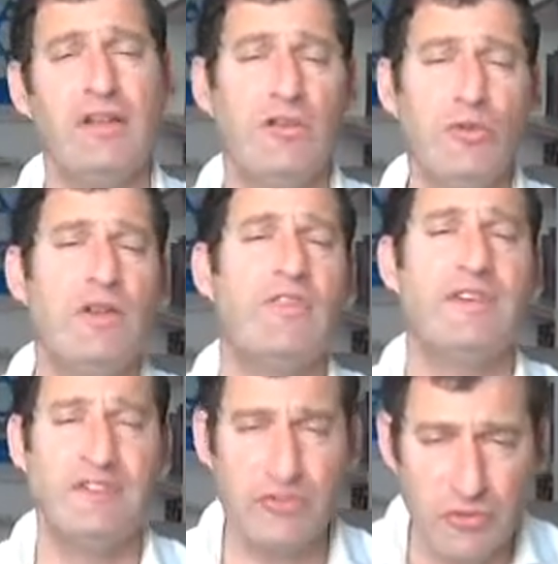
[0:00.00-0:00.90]
lulav
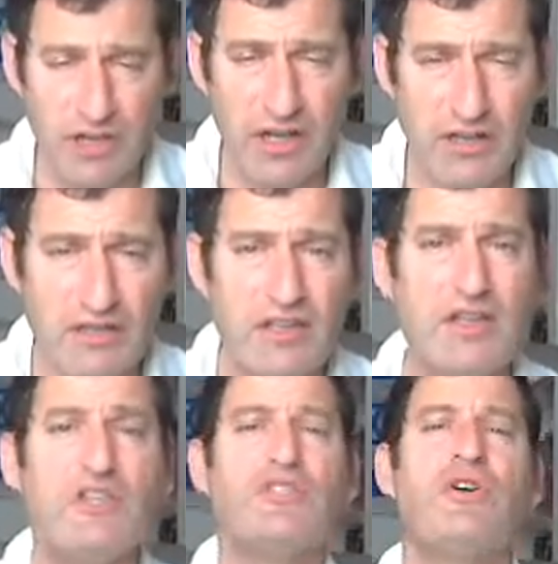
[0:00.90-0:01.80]
and sukkah,
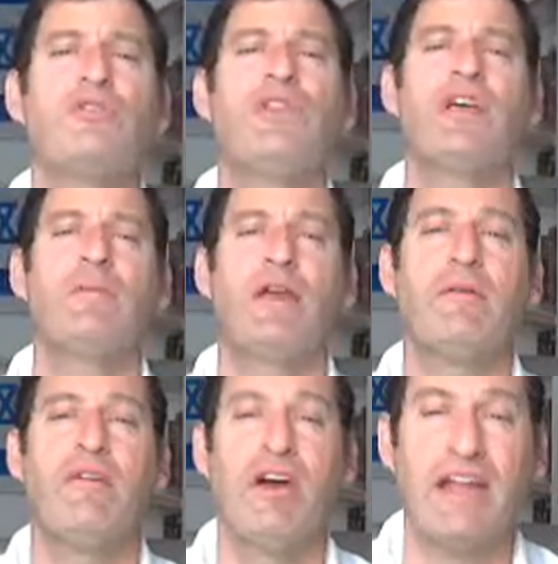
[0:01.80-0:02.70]
so too they can make a
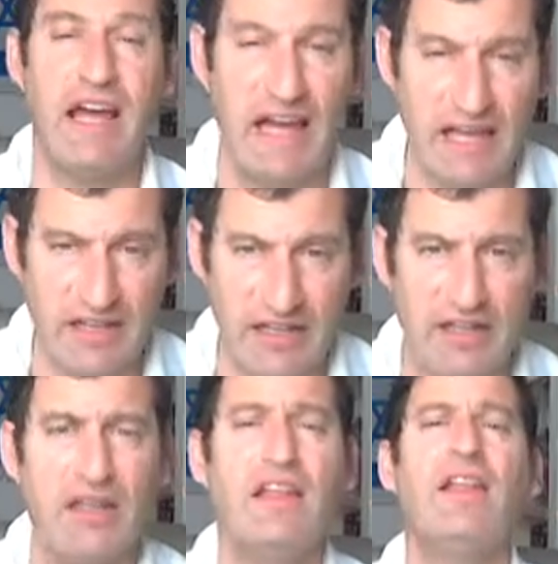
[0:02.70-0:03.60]
bracha on
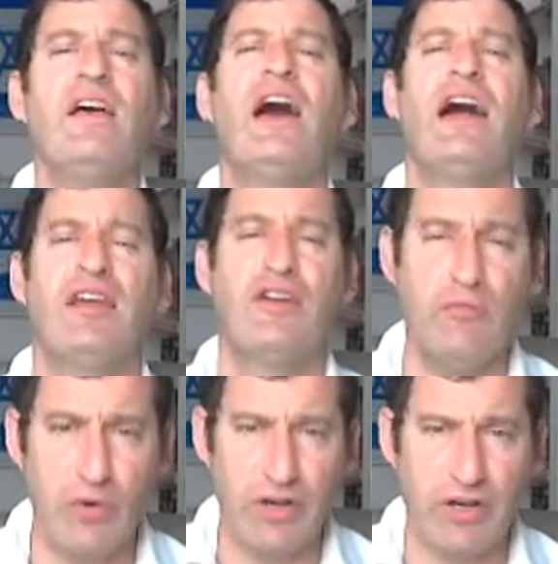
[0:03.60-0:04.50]
Hallel, Hanukkah
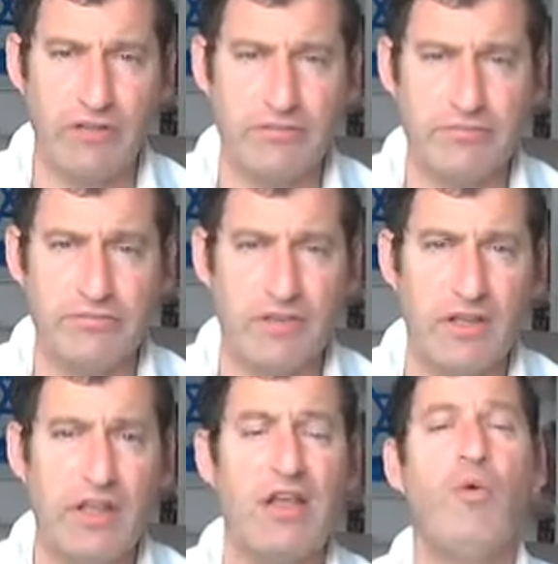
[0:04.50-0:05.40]
morning.
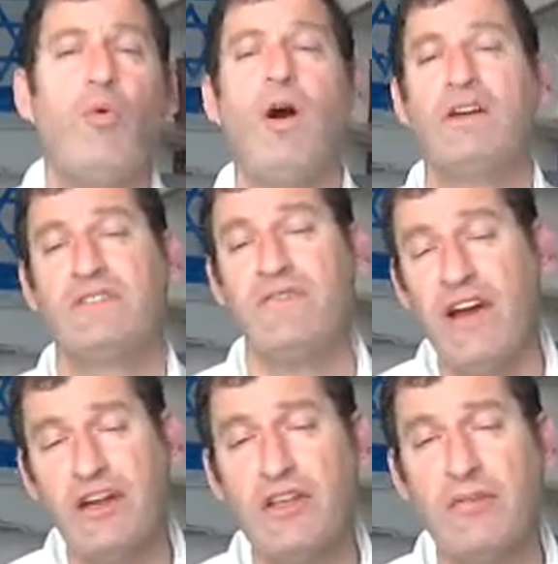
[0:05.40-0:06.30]
While
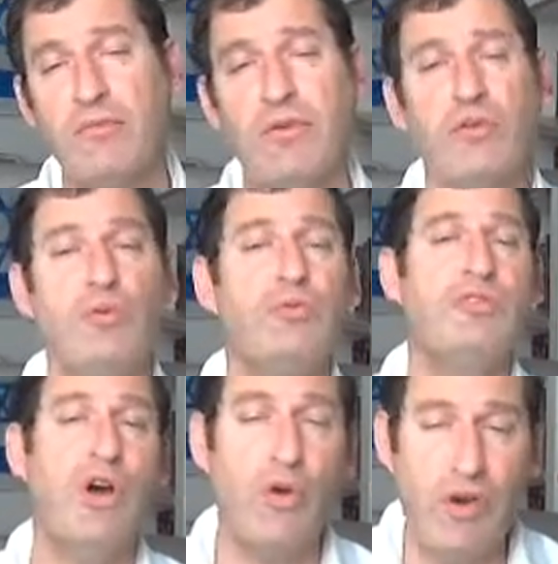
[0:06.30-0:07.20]
Sfardim, who
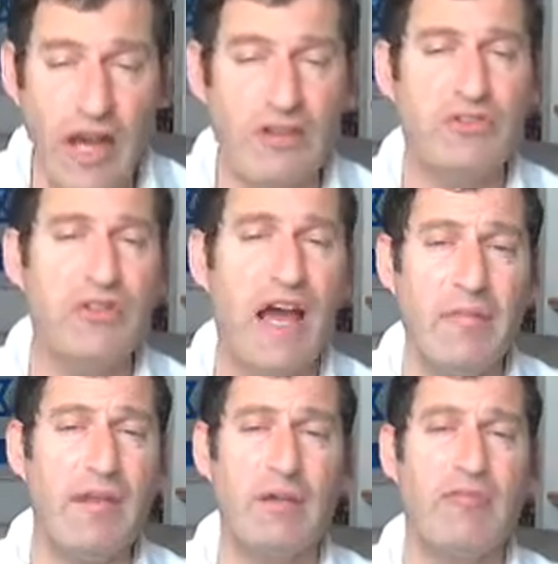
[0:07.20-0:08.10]
do not
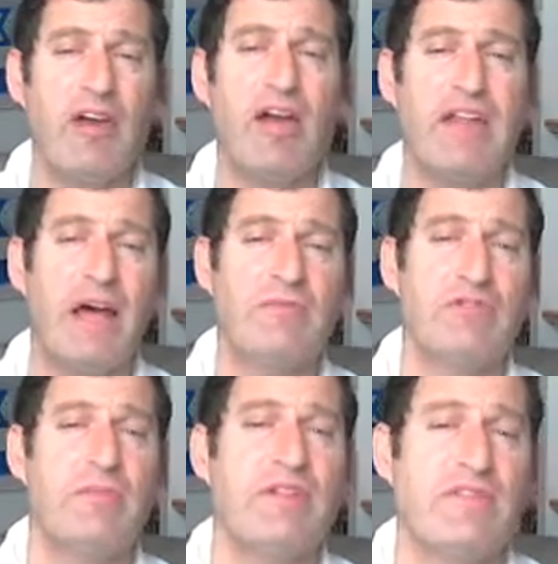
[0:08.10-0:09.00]
make a bracha on
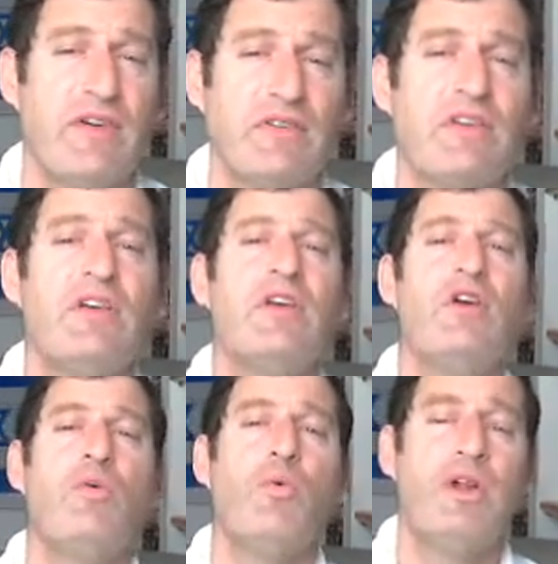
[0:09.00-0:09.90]
optional mitzvot,
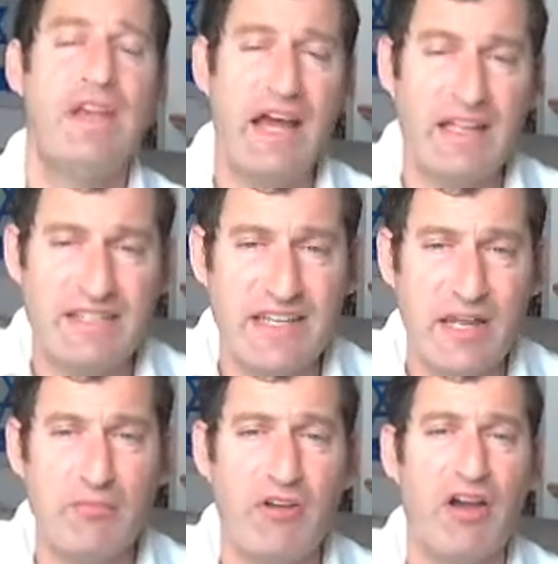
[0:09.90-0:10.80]
would not say
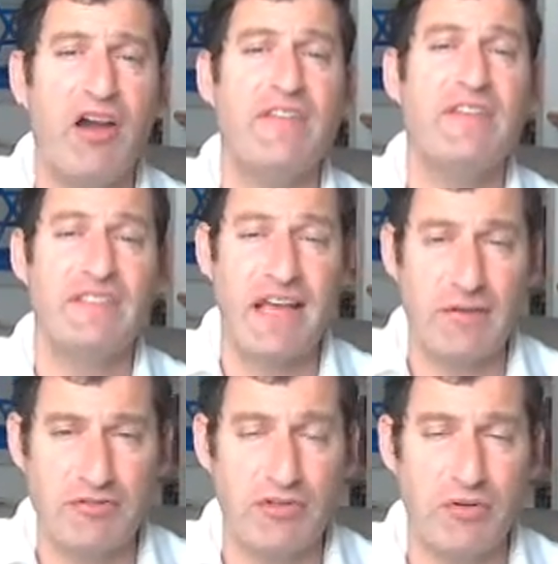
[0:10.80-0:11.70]
a bracha on this
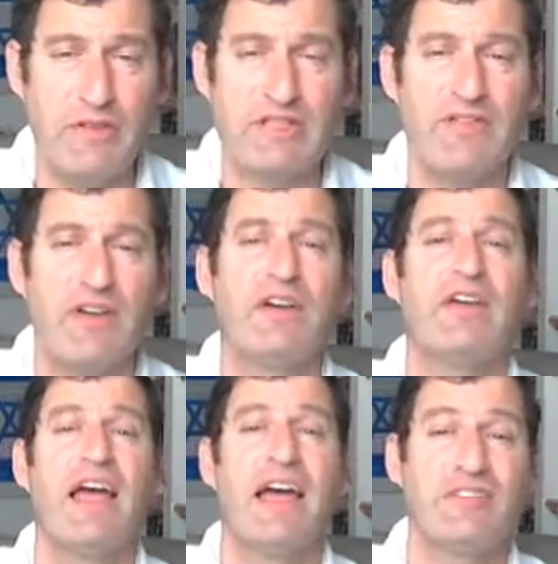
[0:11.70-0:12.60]
optional mitzvah
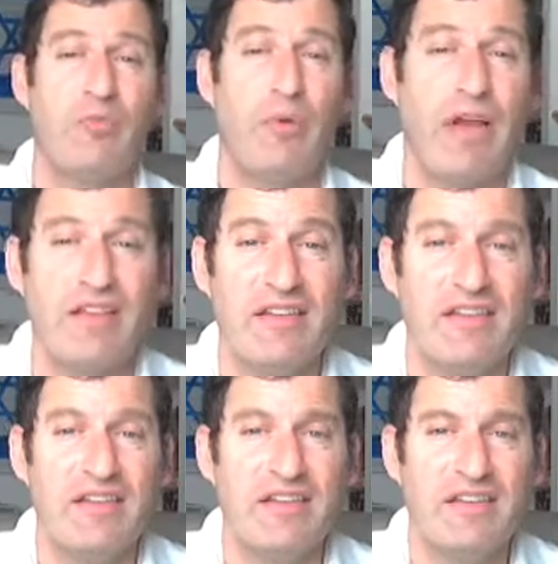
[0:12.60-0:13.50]
as well.
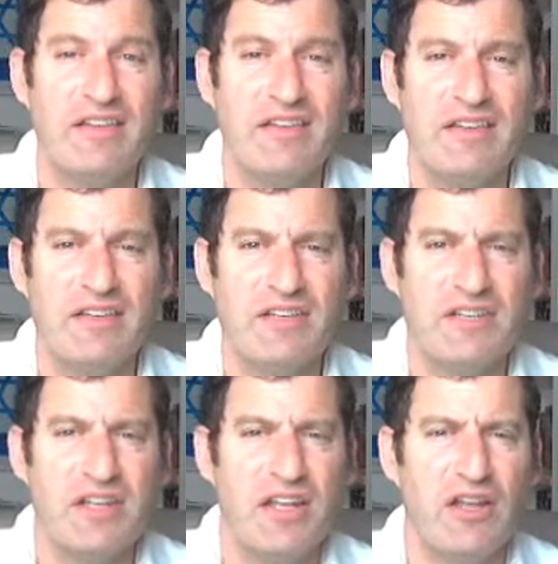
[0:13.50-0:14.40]

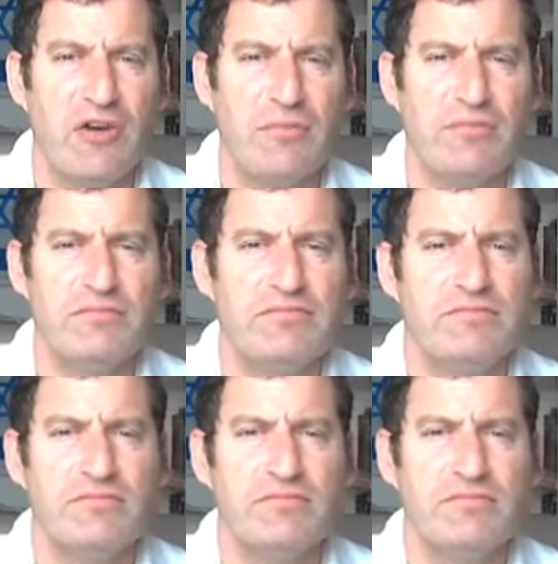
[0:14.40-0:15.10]
Shalom.